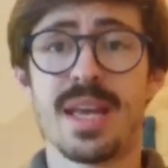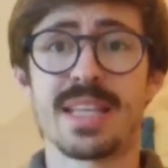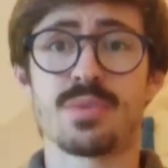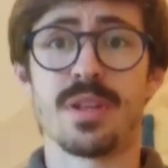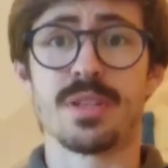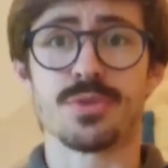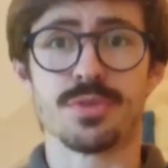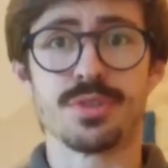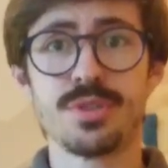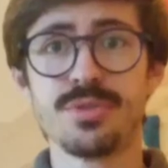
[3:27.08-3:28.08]
as well as
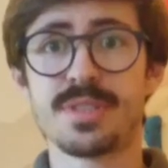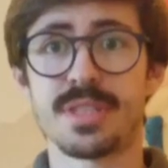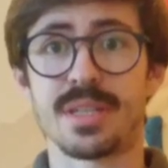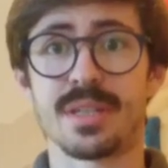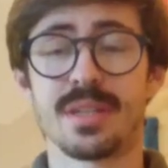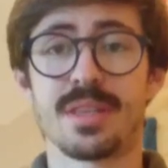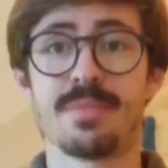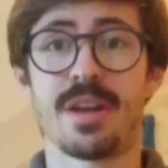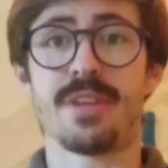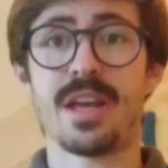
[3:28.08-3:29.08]
reducing the
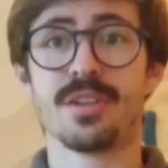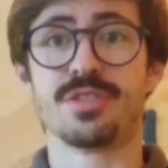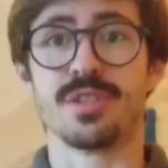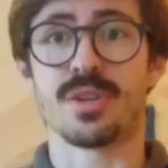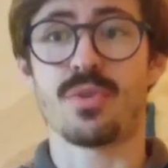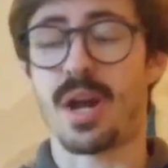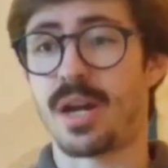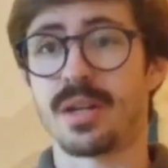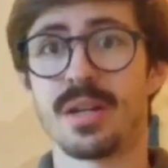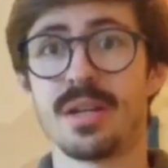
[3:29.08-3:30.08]
amount of energy
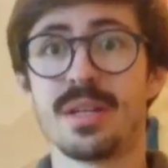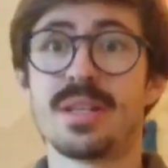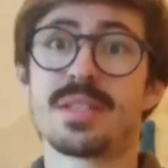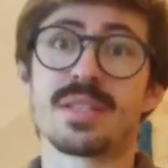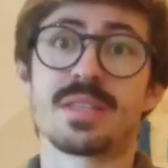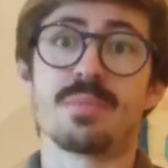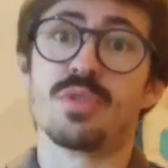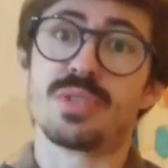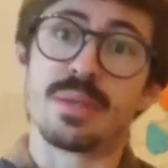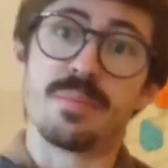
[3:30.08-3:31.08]
required, since I'm
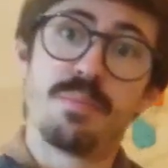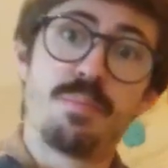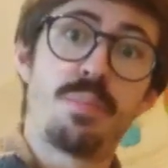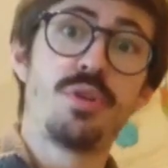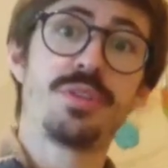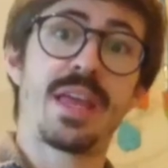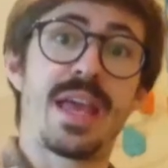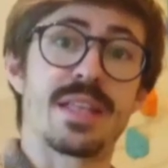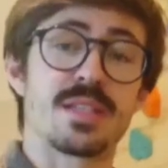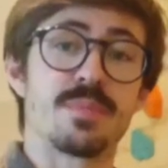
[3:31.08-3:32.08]
using both
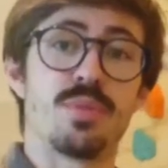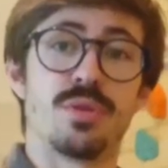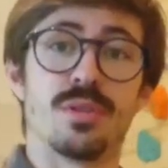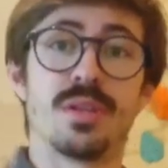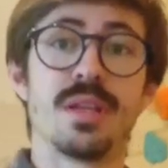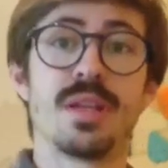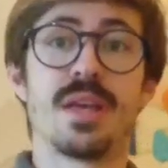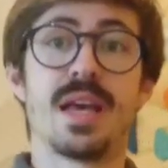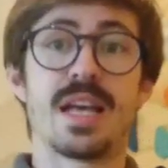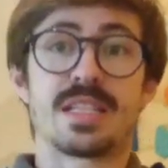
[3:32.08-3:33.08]
hands to pull
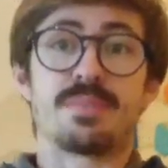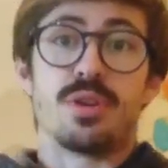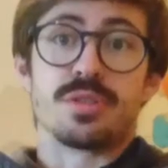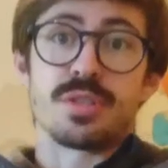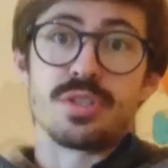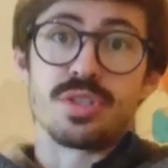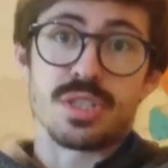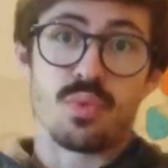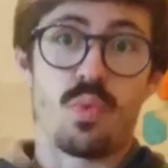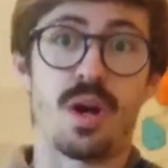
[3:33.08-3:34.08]
as opposed to
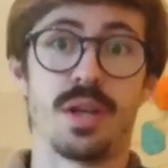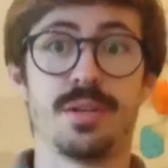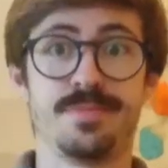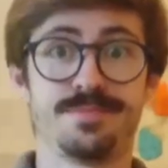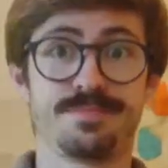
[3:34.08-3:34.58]
just one.